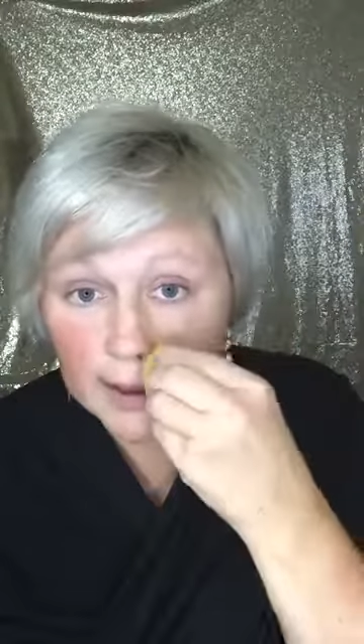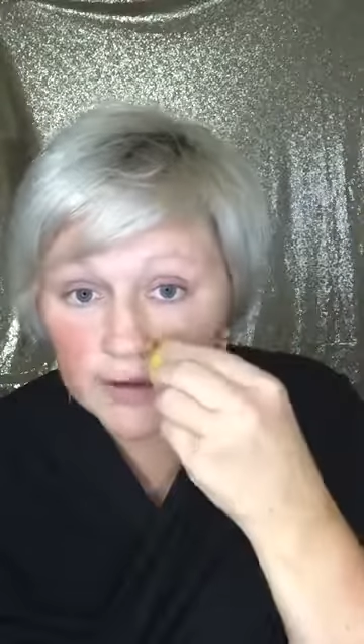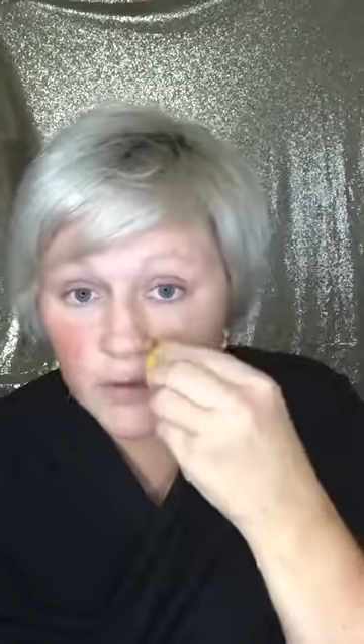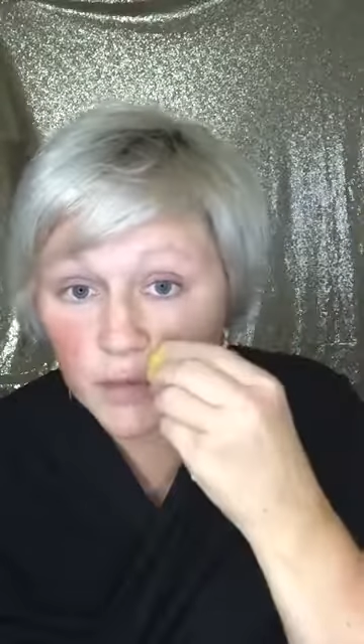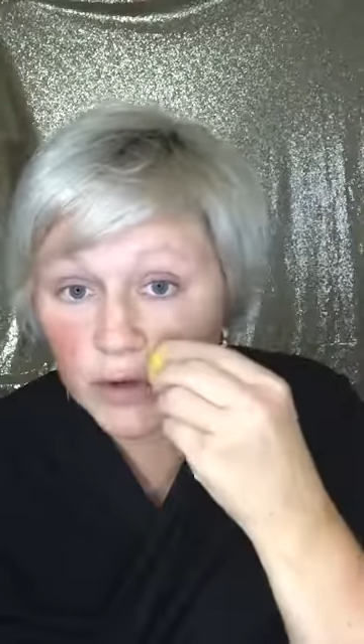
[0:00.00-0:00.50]
It's
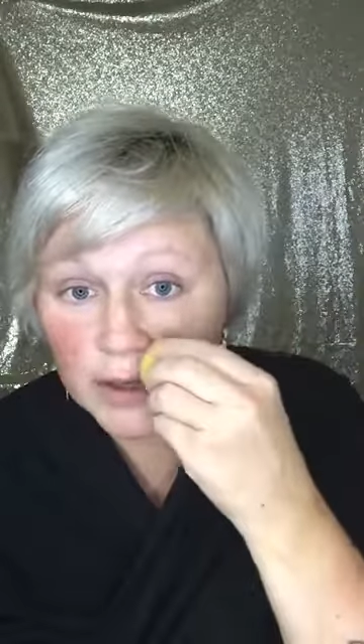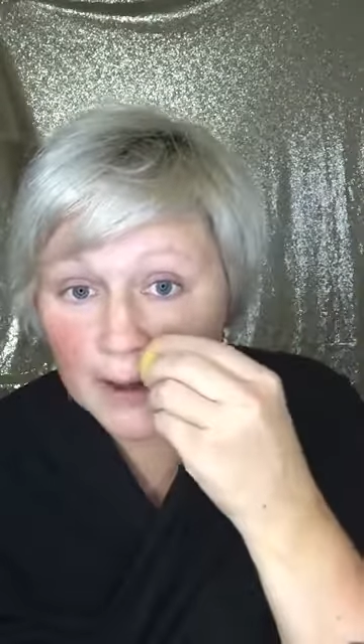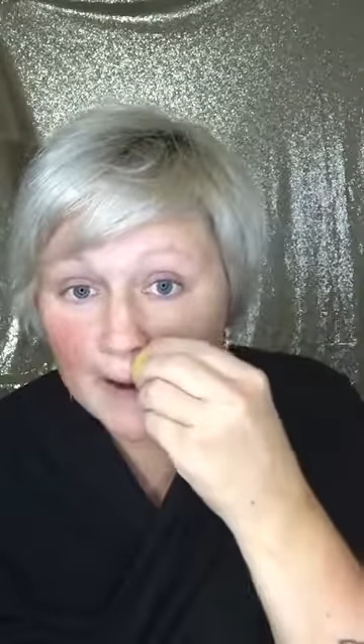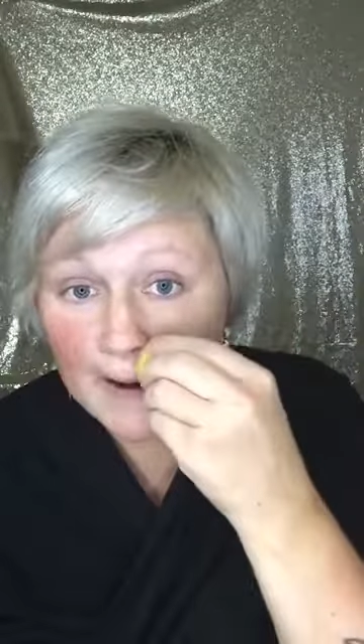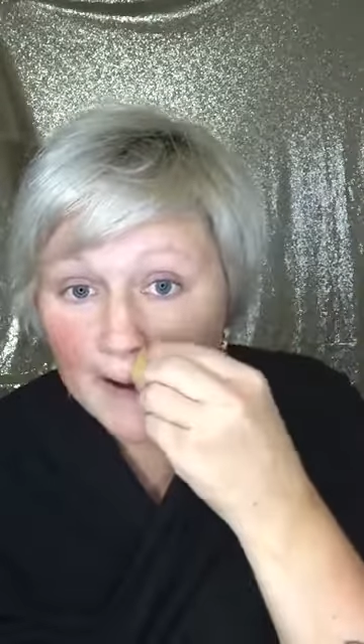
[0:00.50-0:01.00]
a pretty
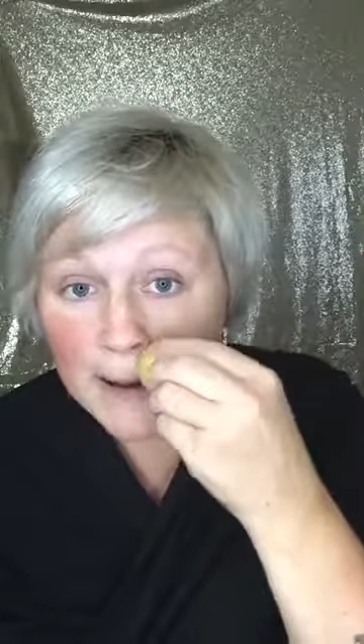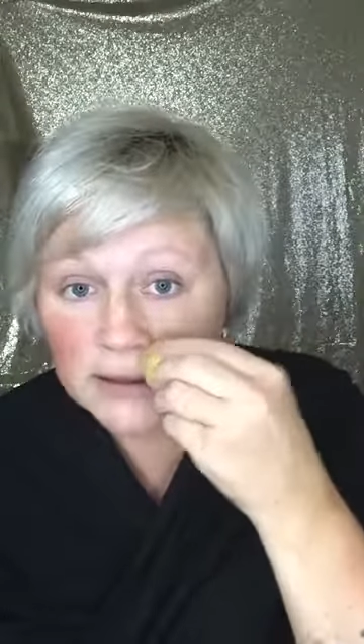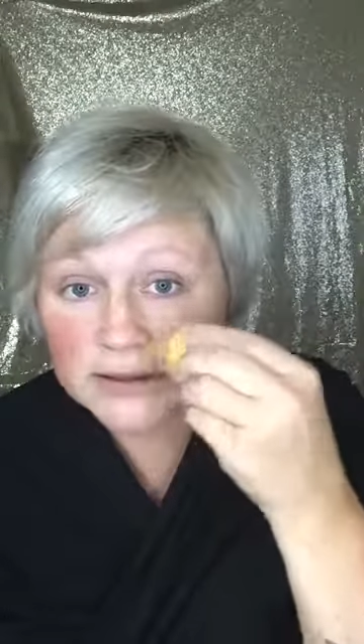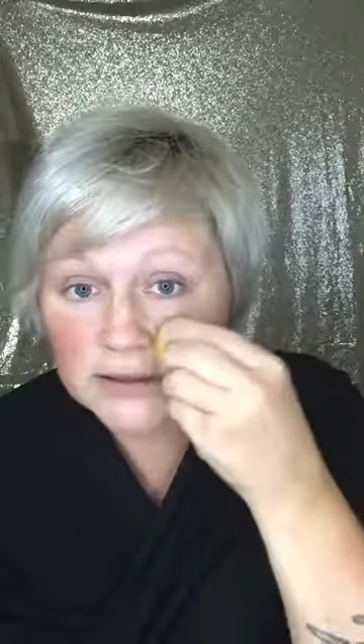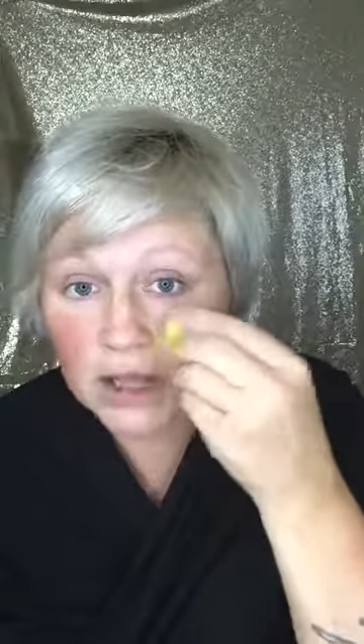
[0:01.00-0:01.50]

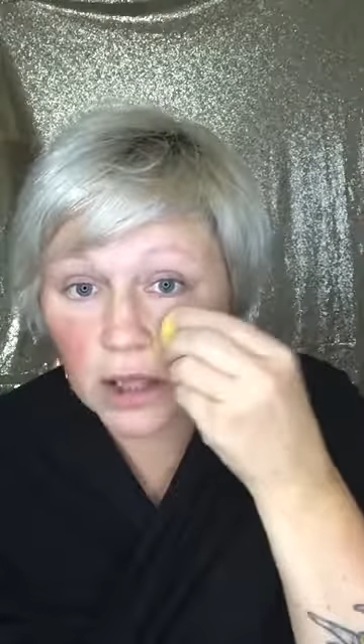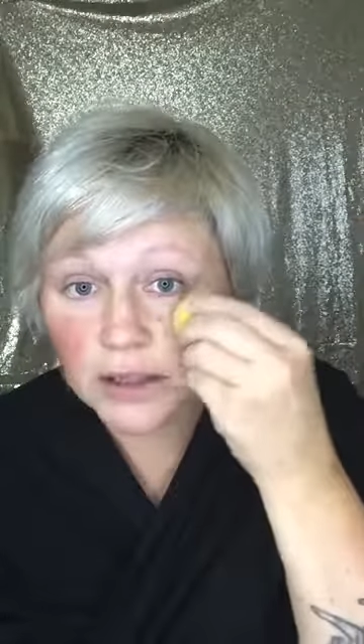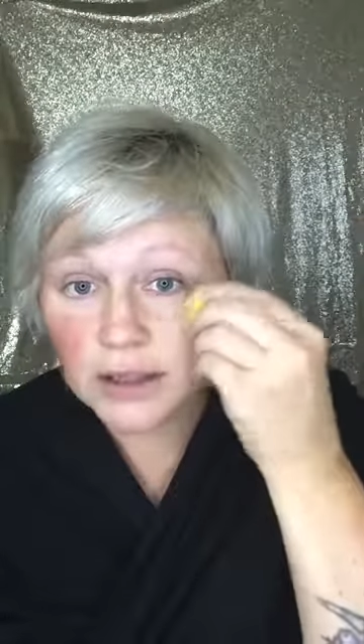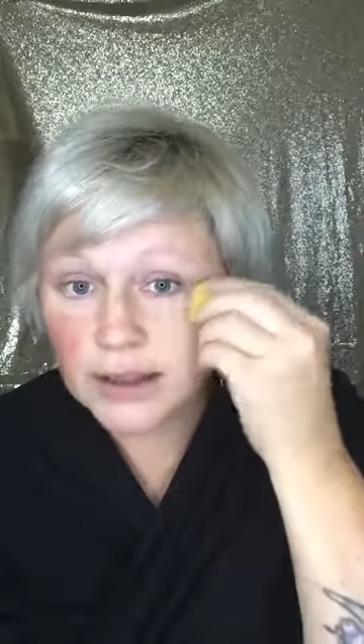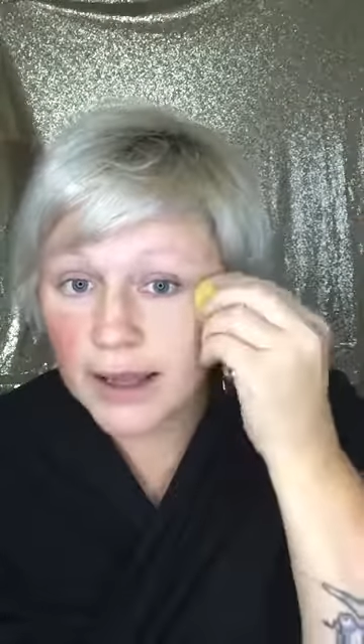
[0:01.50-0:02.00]

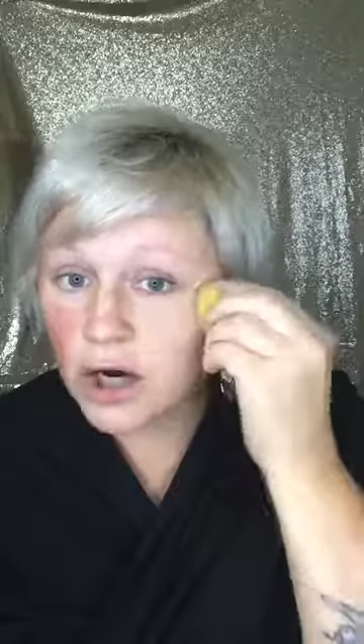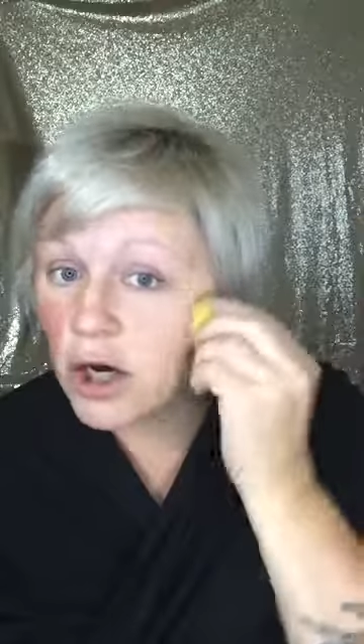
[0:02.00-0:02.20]
solid layer.